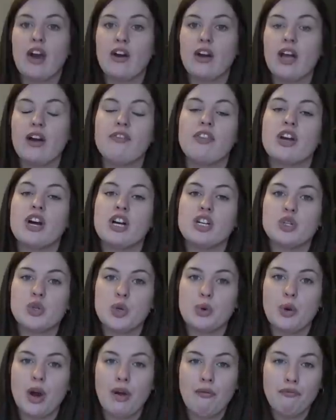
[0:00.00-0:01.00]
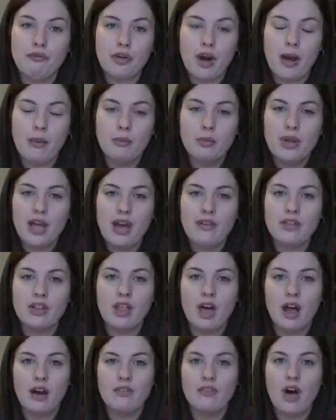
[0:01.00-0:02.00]
area of the country where I'm from we have a
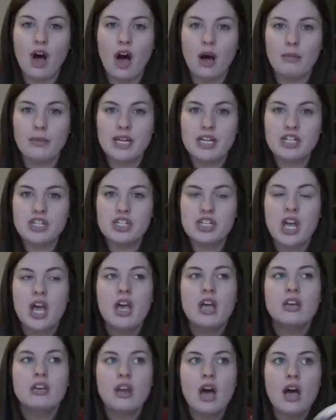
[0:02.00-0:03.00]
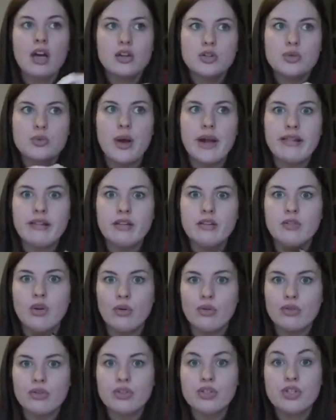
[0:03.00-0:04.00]
lot of Amish not directly
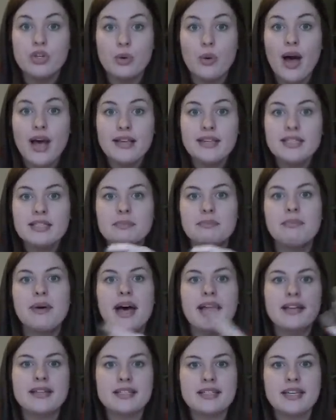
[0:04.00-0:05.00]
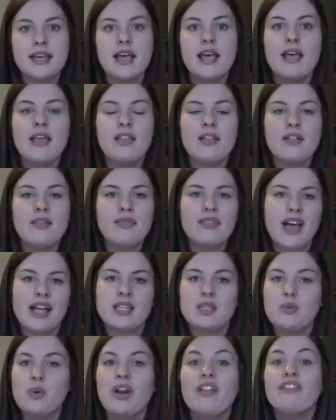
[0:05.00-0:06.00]
local to us but
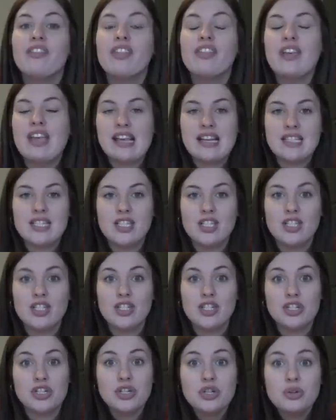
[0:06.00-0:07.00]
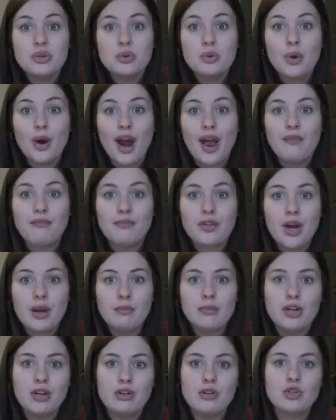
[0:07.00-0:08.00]
that's one of the things to do where I'm
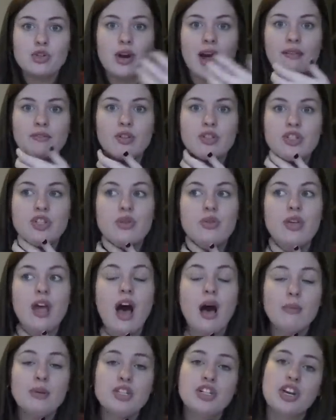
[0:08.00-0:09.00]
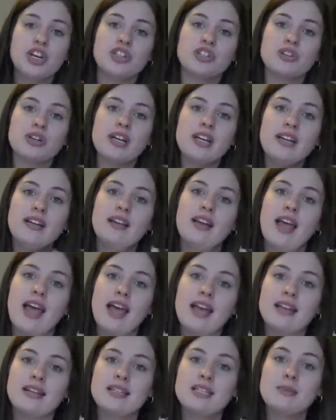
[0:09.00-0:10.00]
from. You know, you travel to the Amish country
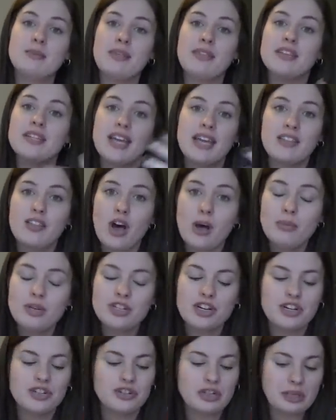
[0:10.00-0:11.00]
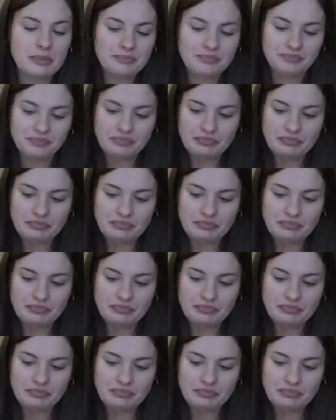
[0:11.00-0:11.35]
and spend the day at the Amish country.